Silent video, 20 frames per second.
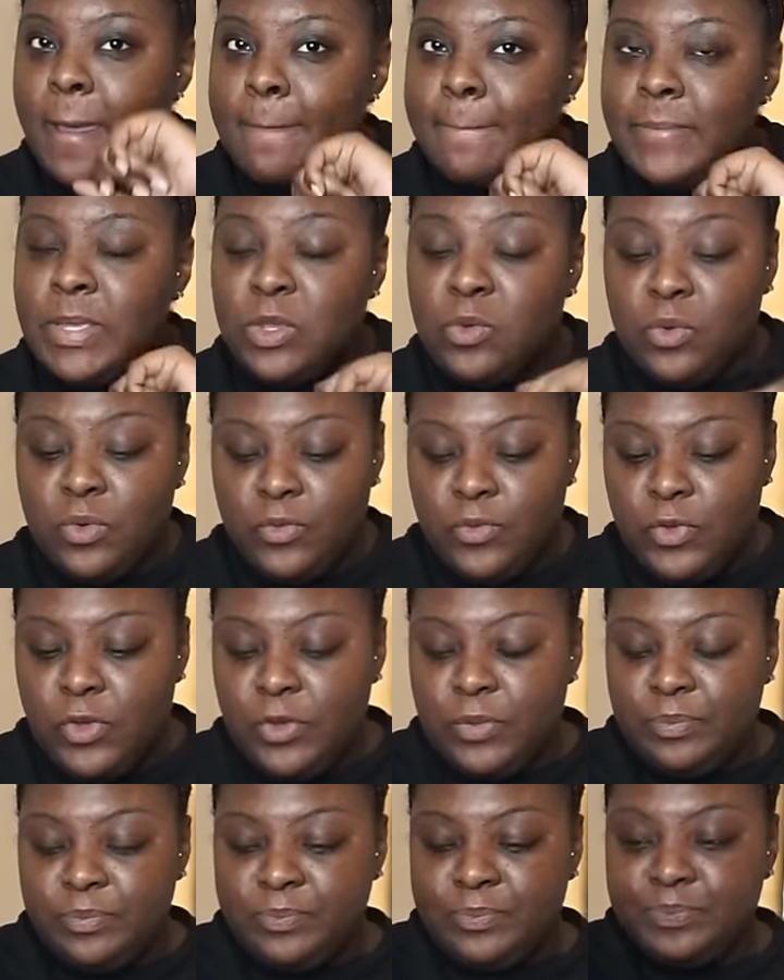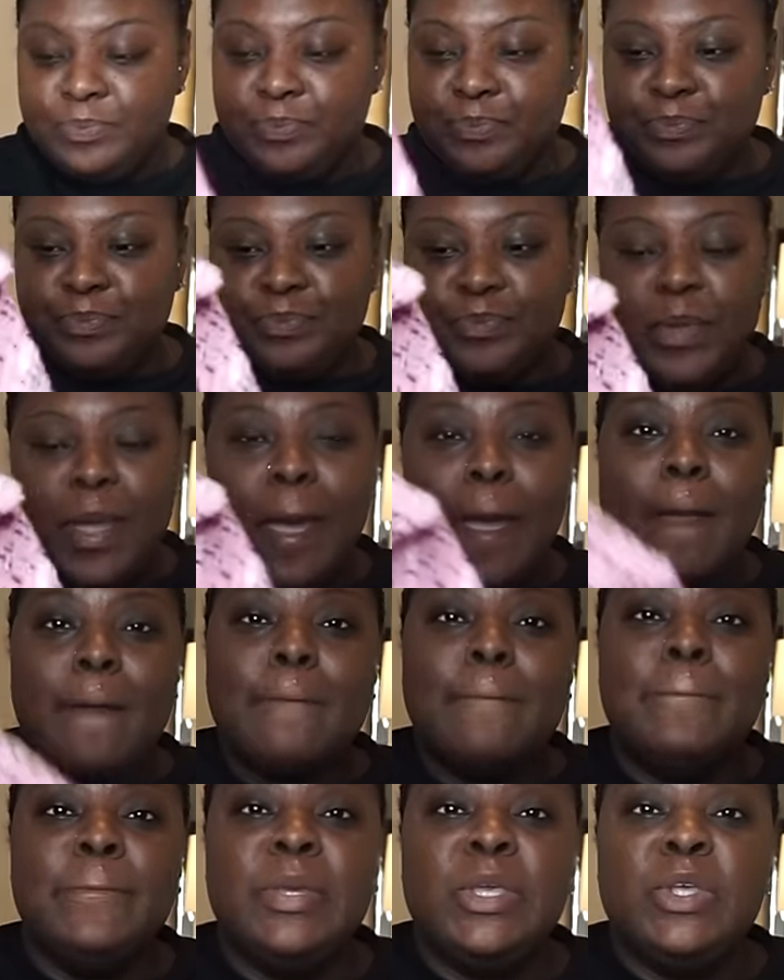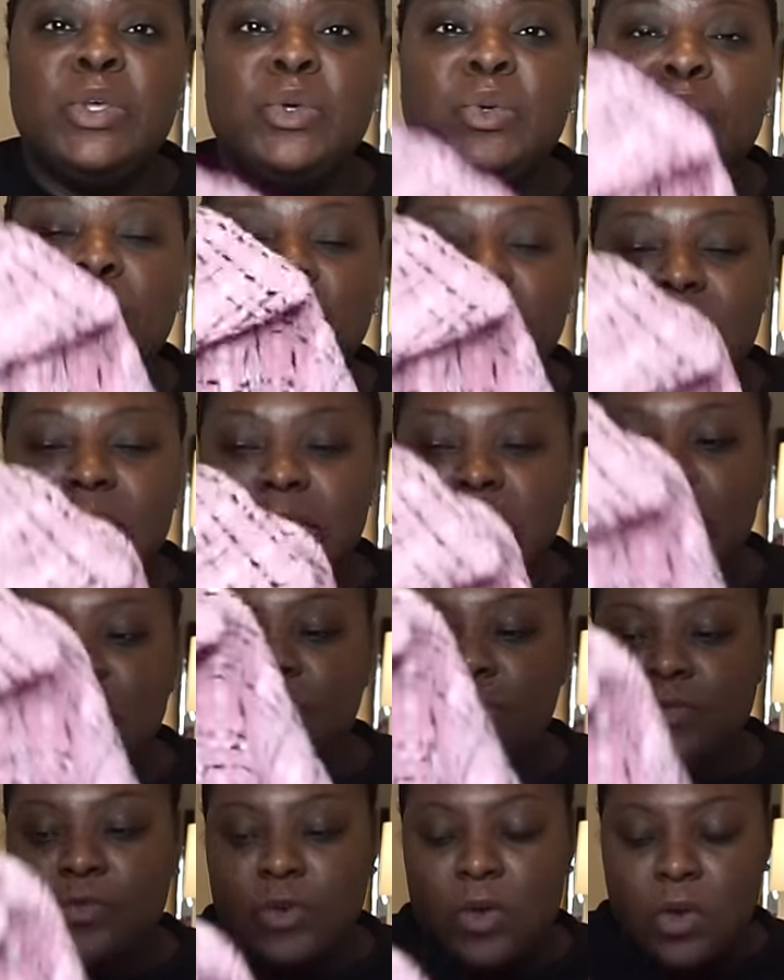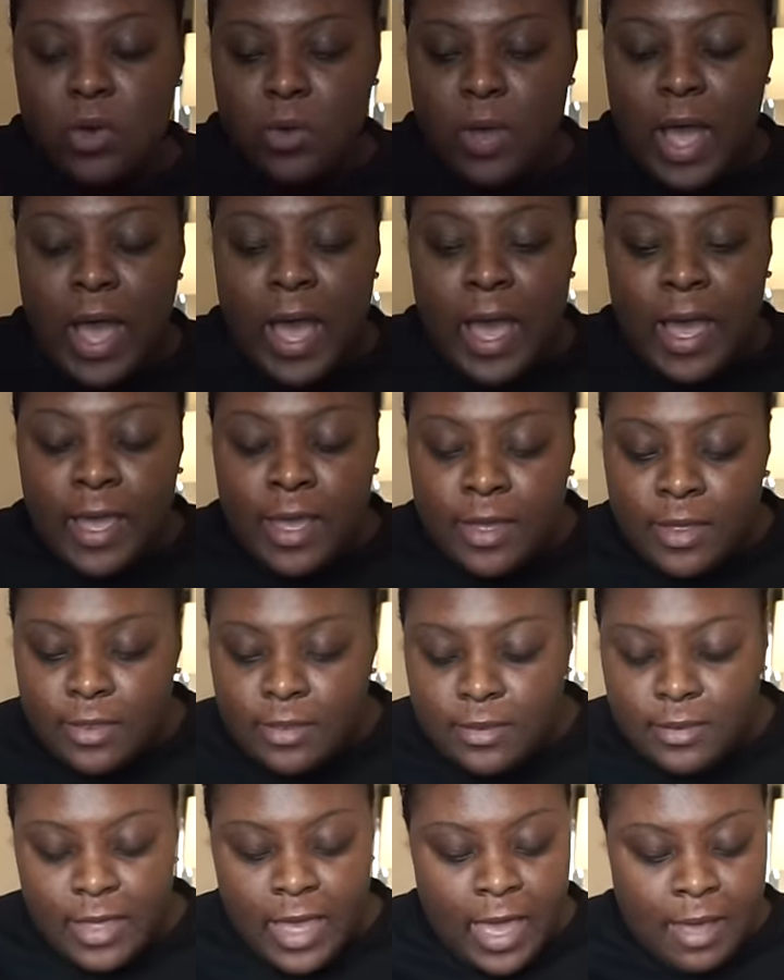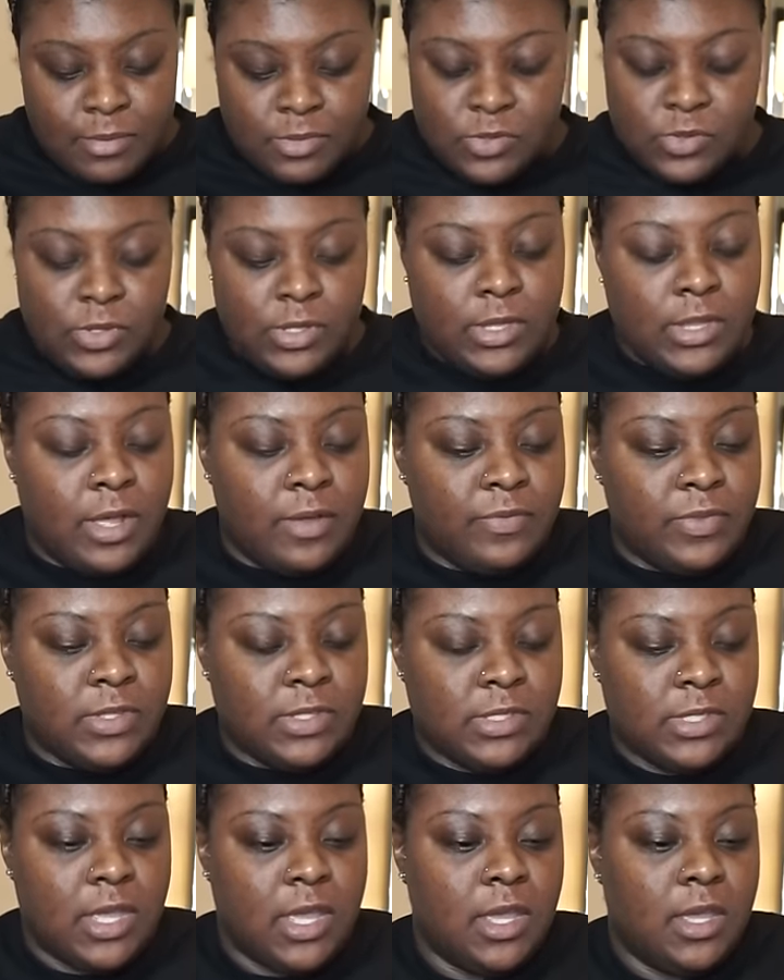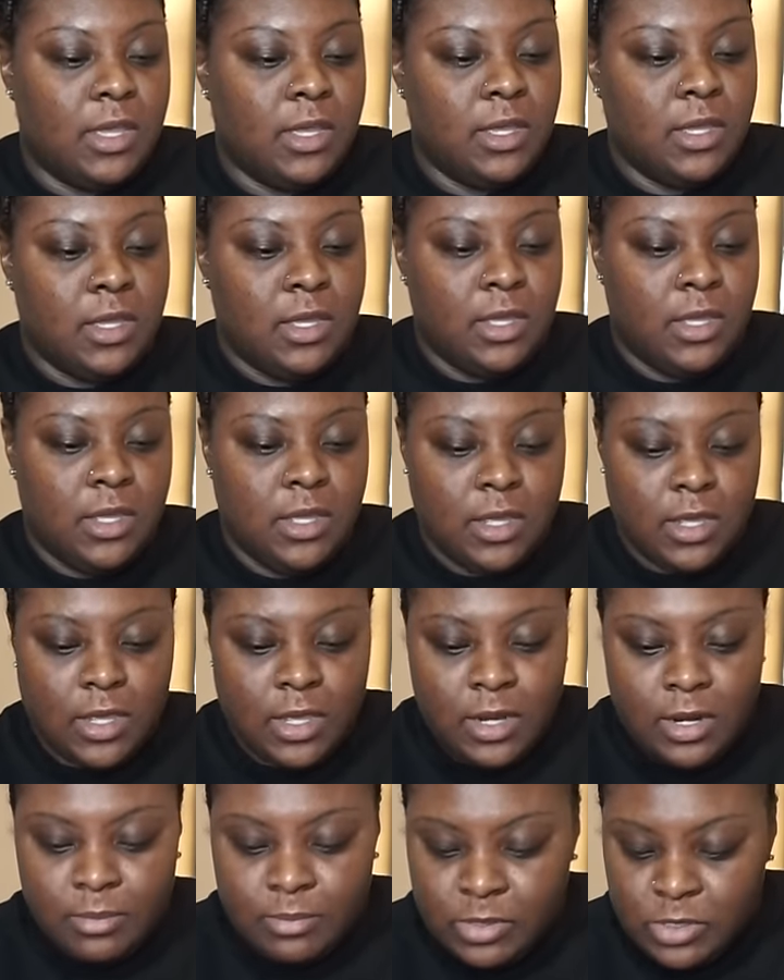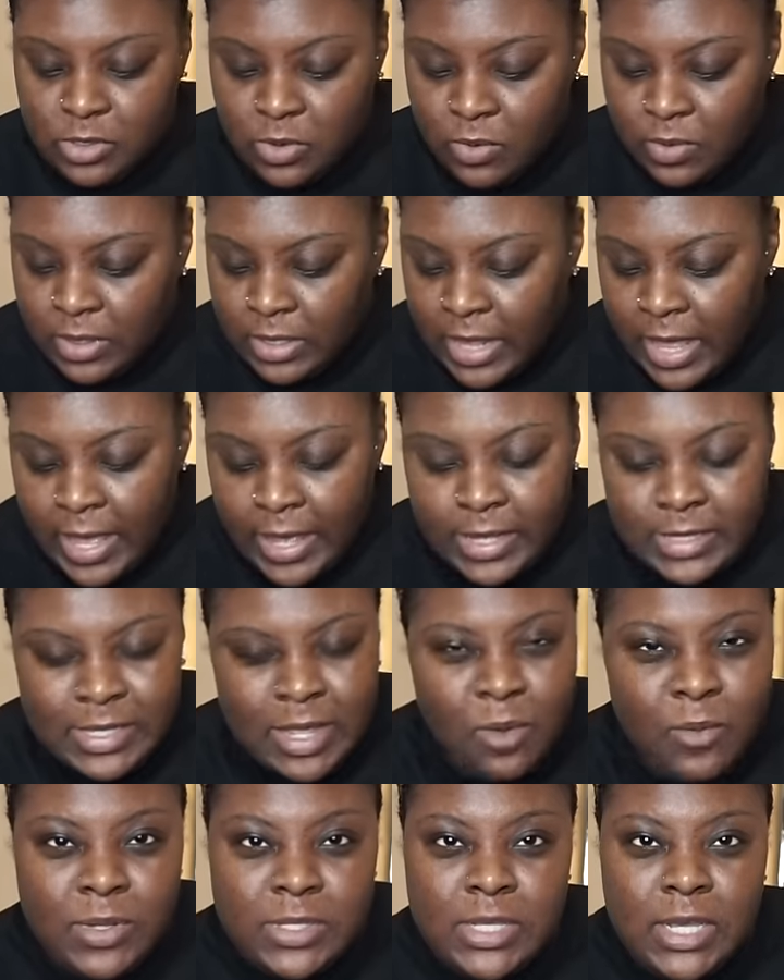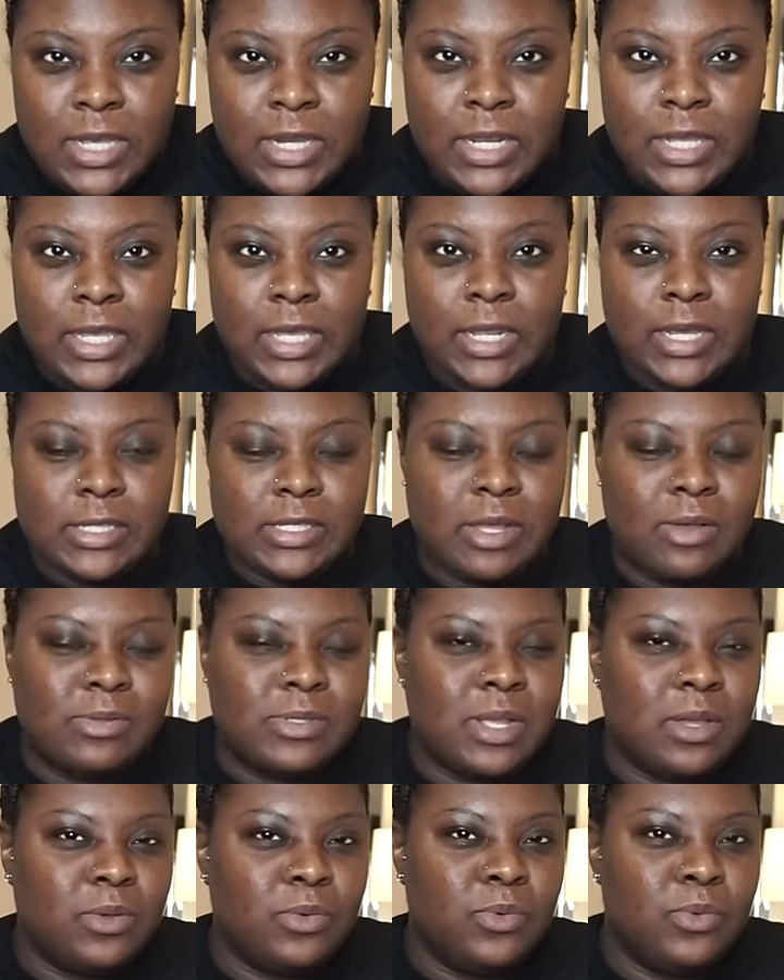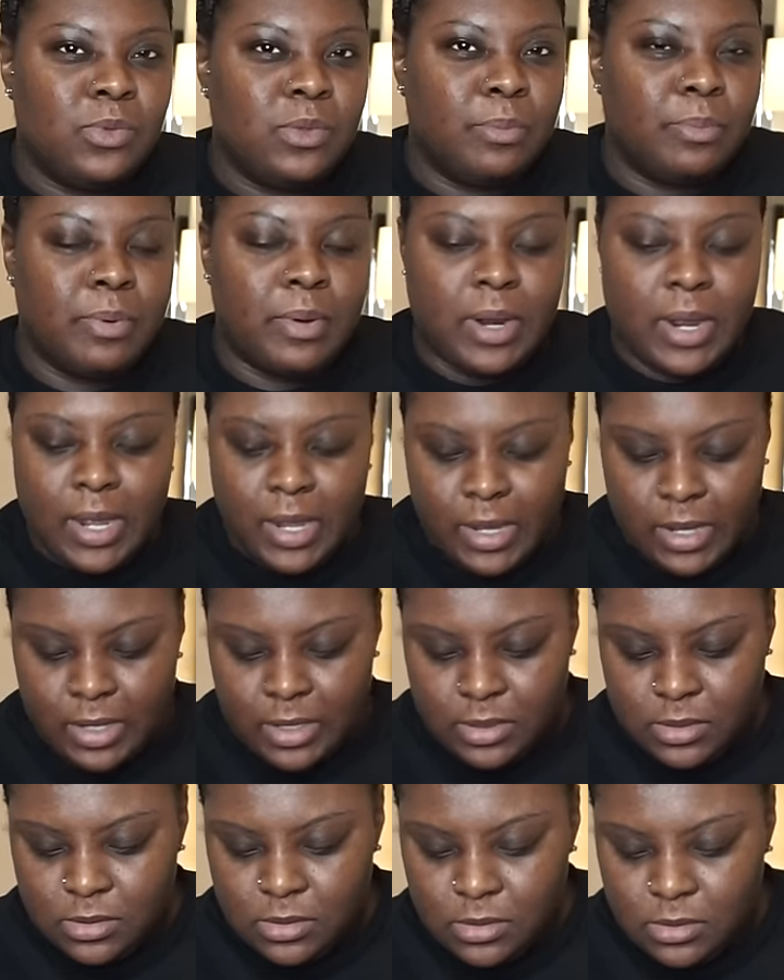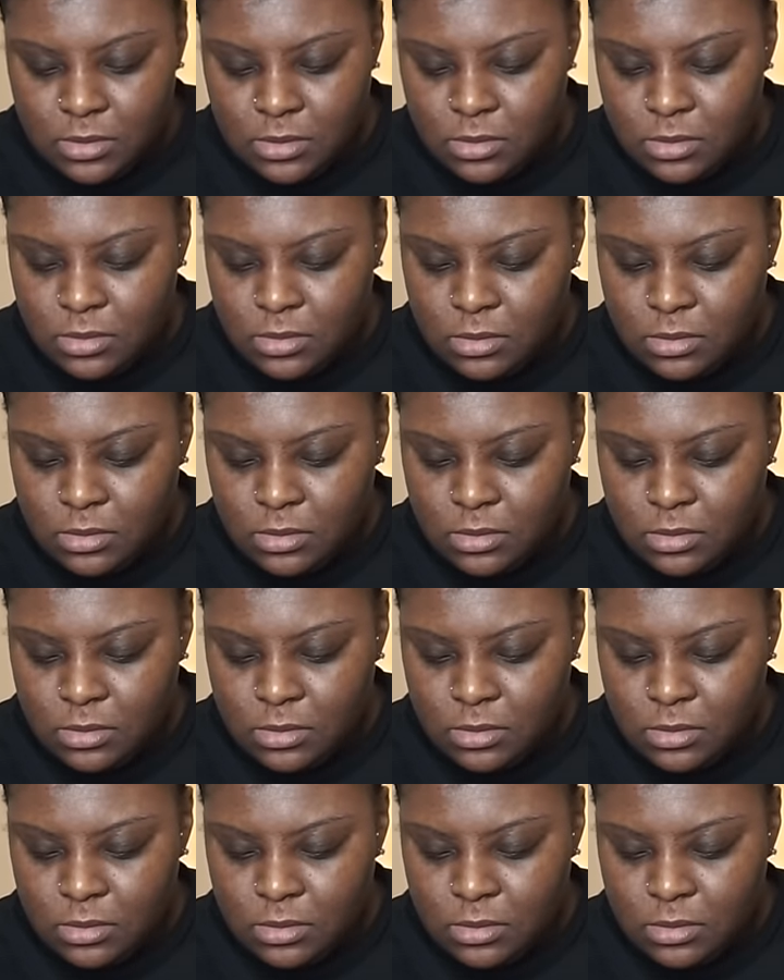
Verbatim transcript: beautiful, beautiful. I absolutely love this set, and I'm so glad, because I wasn't gonna get it because I was like, ooh, the price,